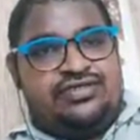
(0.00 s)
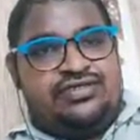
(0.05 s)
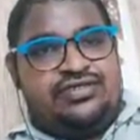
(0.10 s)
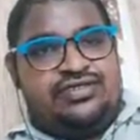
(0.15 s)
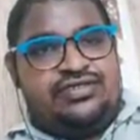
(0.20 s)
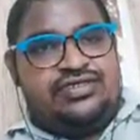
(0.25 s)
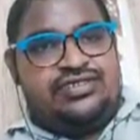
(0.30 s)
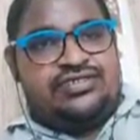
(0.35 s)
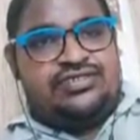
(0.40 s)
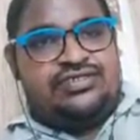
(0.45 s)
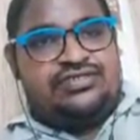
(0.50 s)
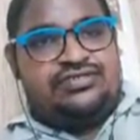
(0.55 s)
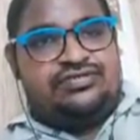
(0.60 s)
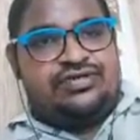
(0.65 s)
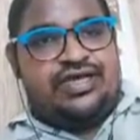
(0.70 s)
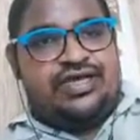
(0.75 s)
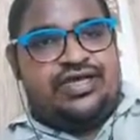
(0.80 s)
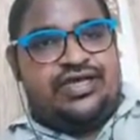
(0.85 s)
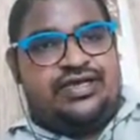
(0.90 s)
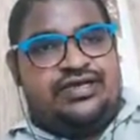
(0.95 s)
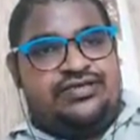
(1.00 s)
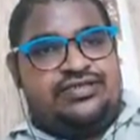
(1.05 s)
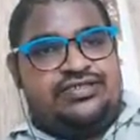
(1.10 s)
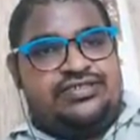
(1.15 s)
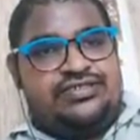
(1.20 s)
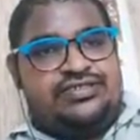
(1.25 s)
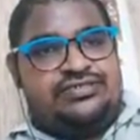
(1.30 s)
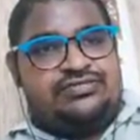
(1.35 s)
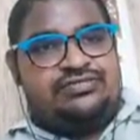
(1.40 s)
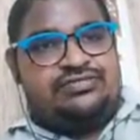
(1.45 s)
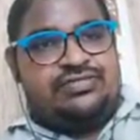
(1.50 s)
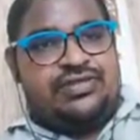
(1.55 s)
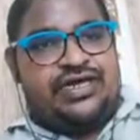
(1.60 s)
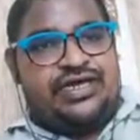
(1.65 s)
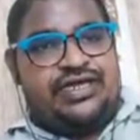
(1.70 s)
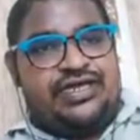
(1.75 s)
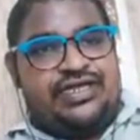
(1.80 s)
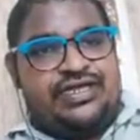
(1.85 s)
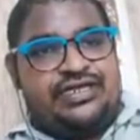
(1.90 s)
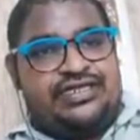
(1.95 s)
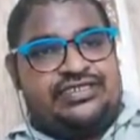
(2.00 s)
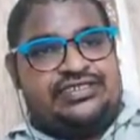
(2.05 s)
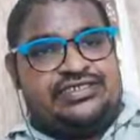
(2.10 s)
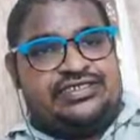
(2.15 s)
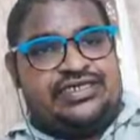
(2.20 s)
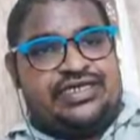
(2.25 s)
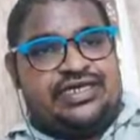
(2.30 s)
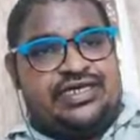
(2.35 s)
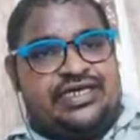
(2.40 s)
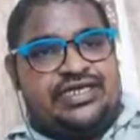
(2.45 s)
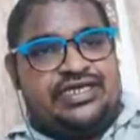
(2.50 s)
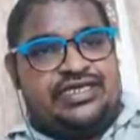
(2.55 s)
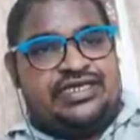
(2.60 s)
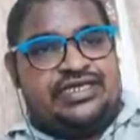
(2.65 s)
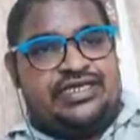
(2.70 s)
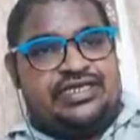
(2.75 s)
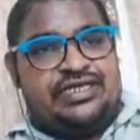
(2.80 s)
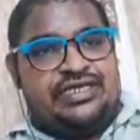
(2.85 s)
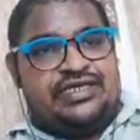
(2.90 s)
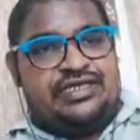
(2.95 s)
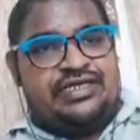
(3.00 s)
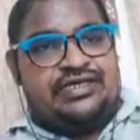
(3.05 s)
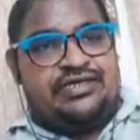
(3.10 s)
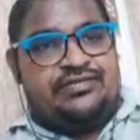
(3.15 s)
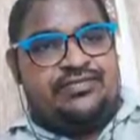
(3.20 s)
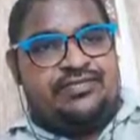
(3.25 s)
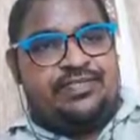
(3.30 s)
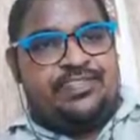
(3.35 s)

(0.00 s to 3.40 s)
This value is minus IA.